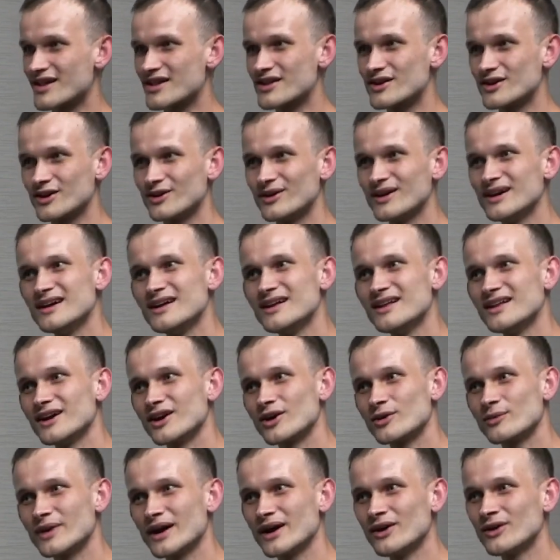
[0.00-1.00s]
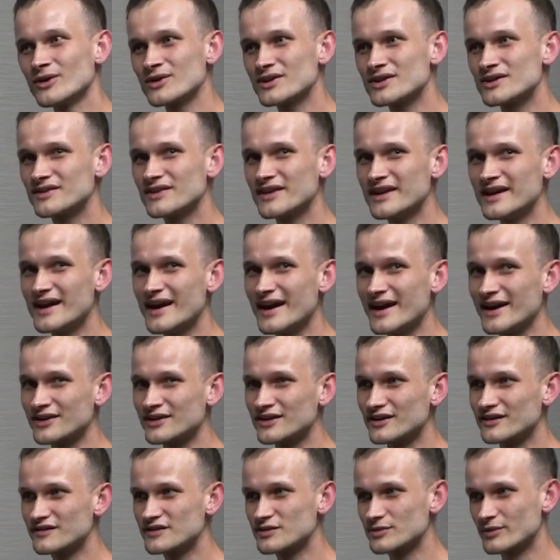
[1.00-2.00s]
So around the
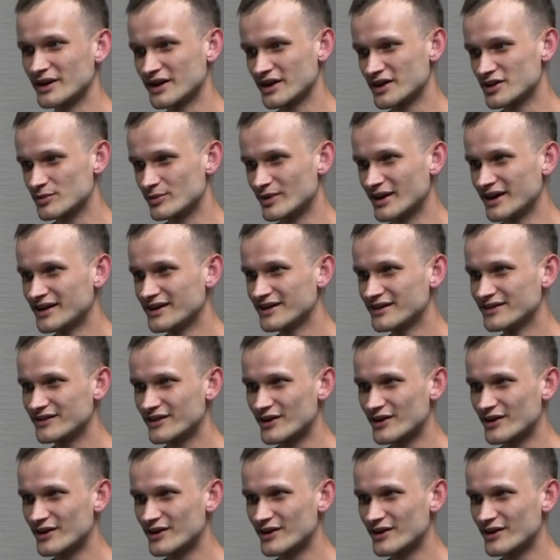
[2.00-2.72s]
end of 2020,